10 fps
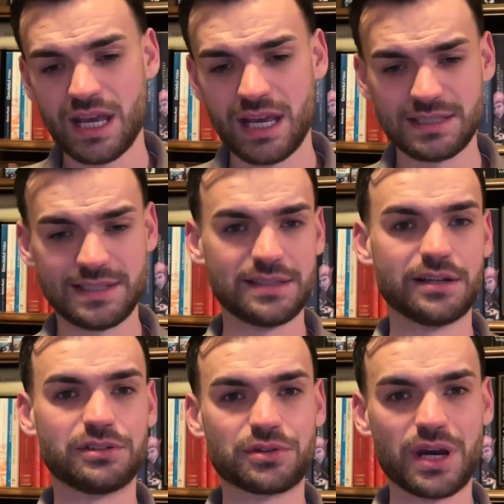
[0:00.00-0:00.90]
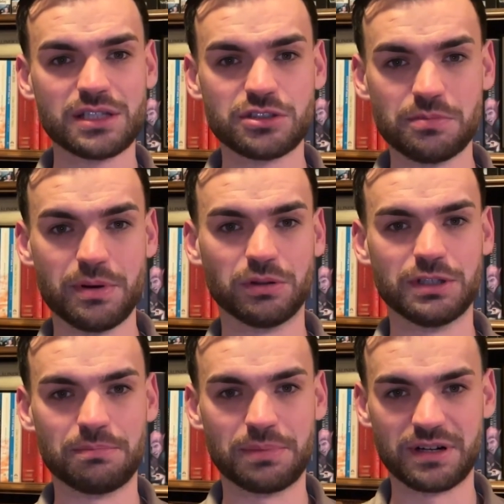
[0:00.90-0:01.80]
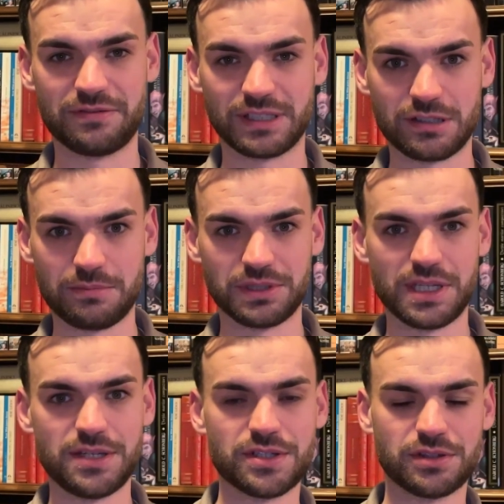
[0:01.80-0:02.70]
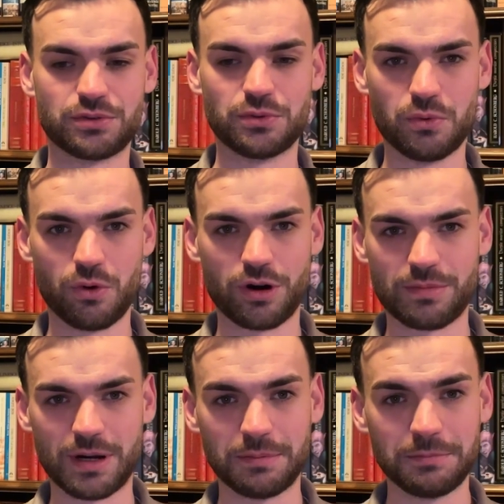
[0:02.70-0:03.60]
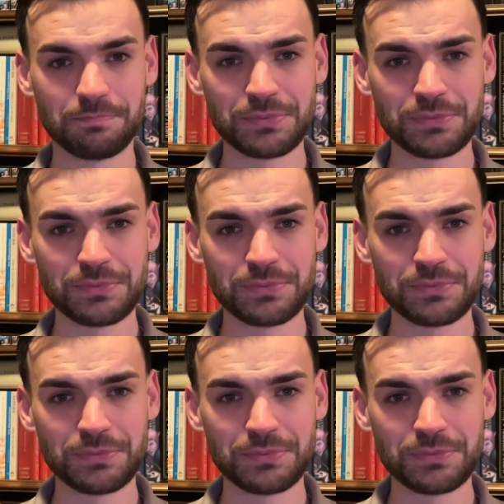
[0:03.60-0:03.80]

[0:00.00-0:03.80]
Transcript: is that they're trying to build a perfect reputation through warm-up.